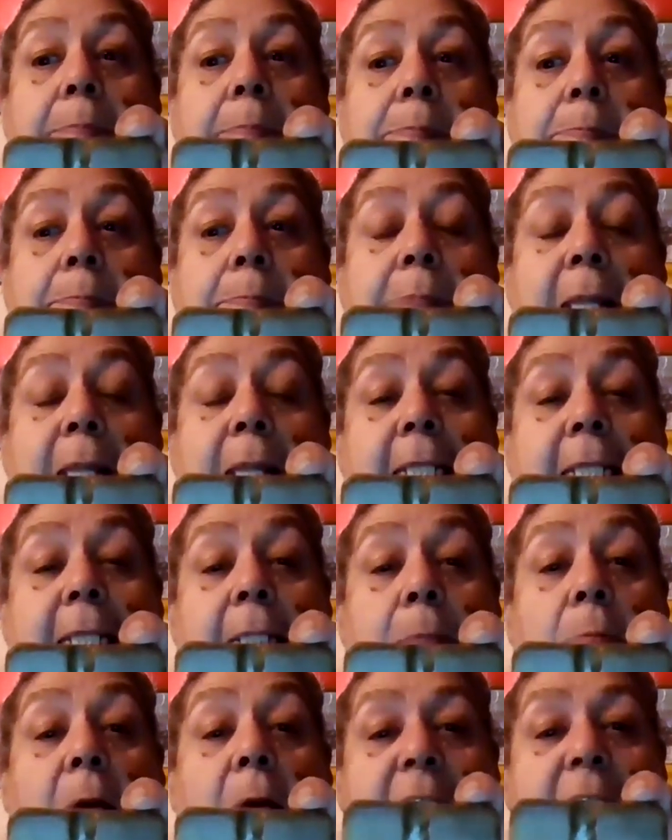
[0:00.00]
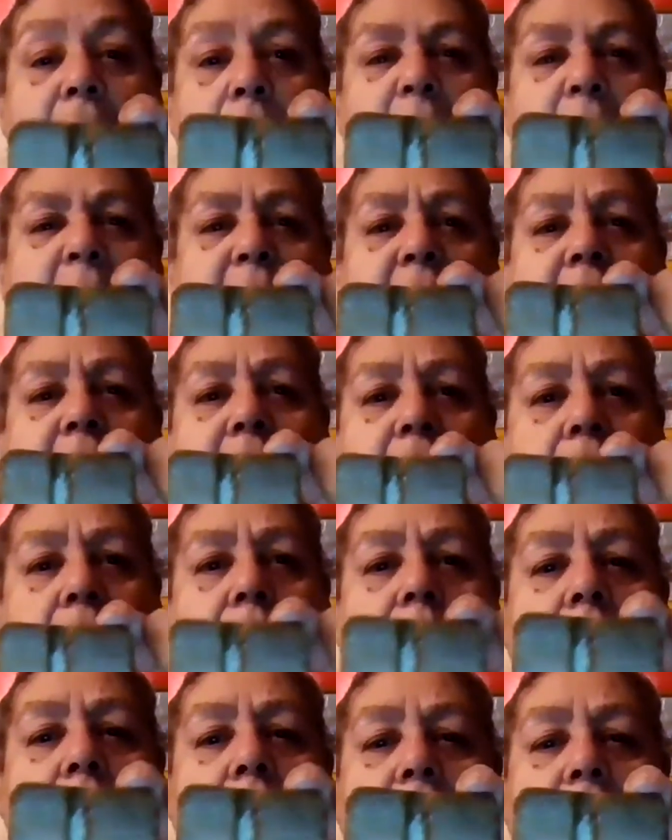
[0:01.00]
plant I want, so it's kind of
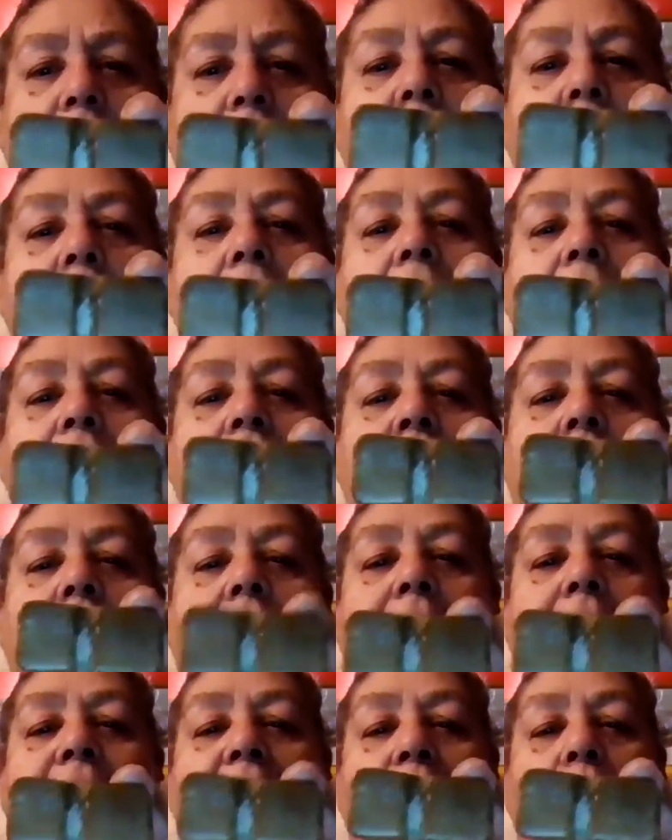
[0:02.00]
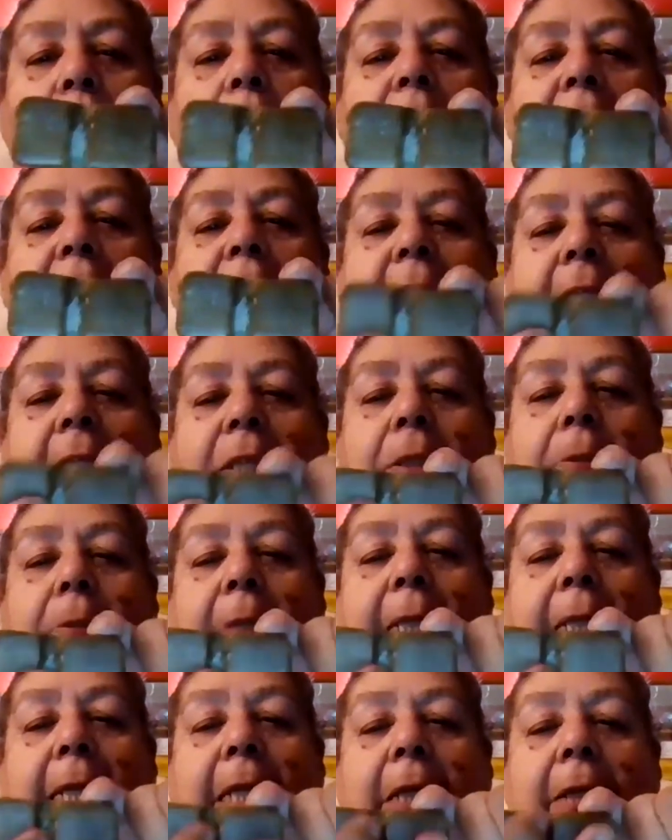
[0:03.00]
crooked. So if I run it through
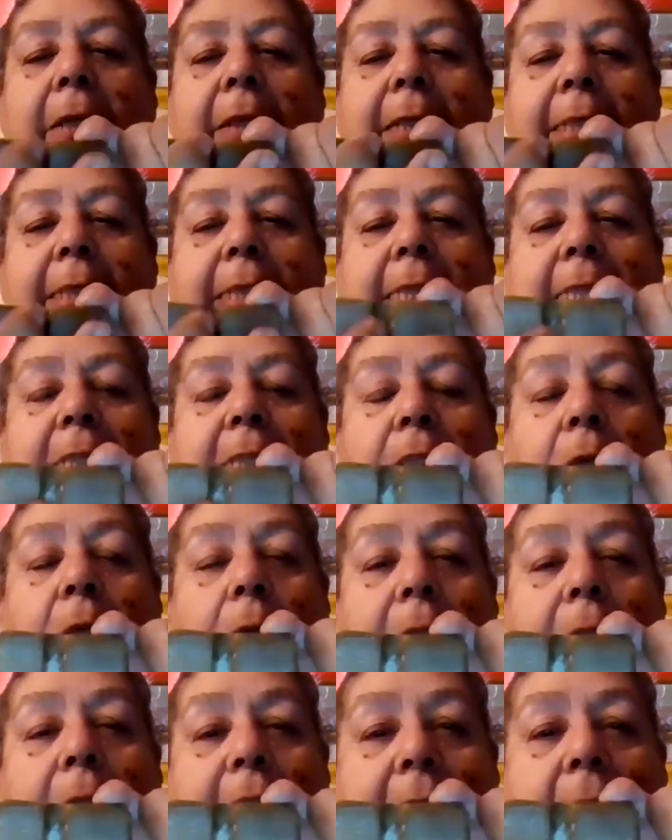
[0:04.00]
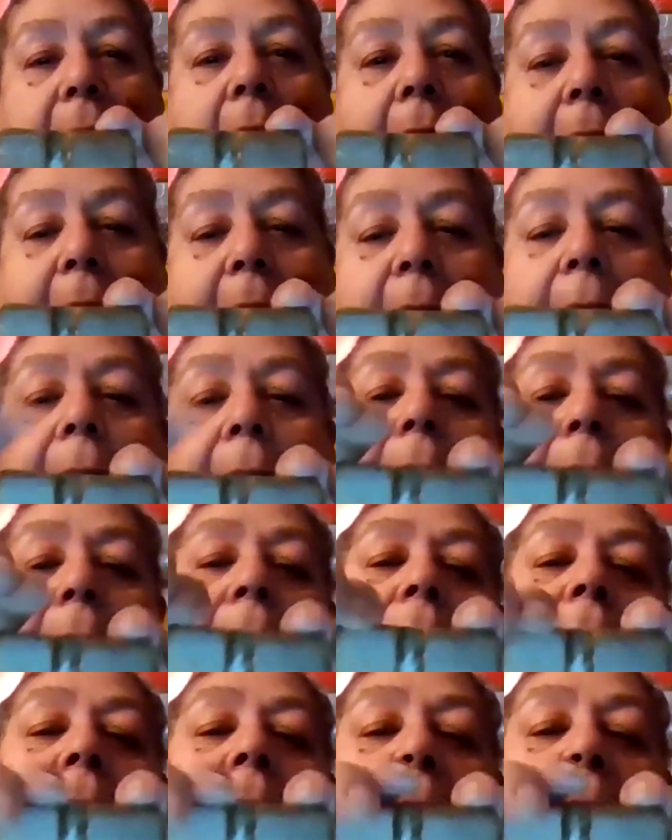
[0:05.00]
here, because this stone is hot,
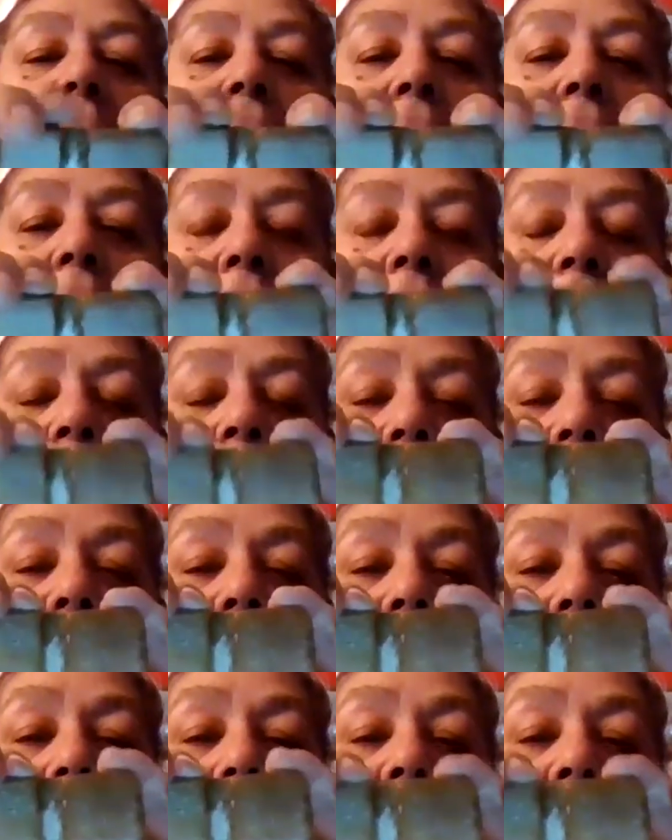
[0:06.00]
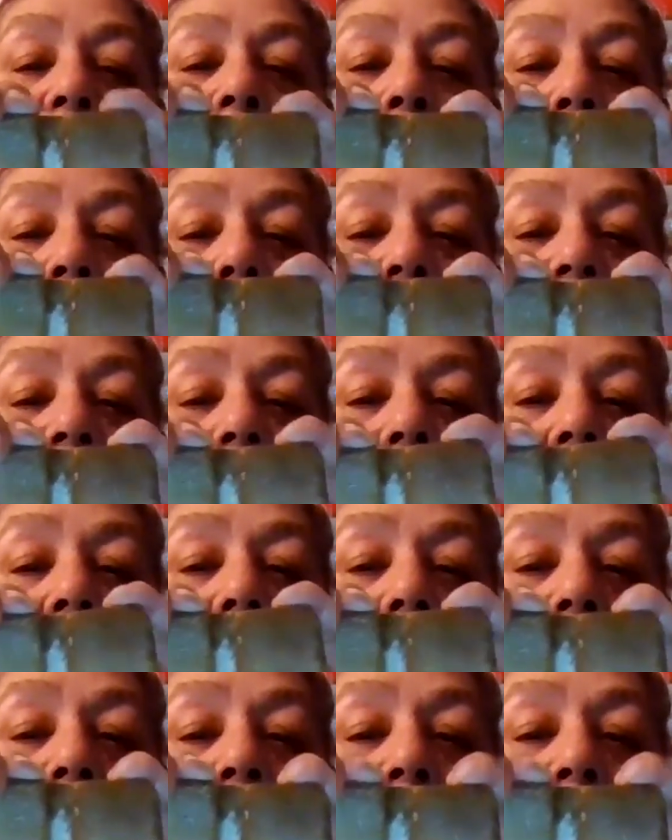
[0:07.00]
it makes the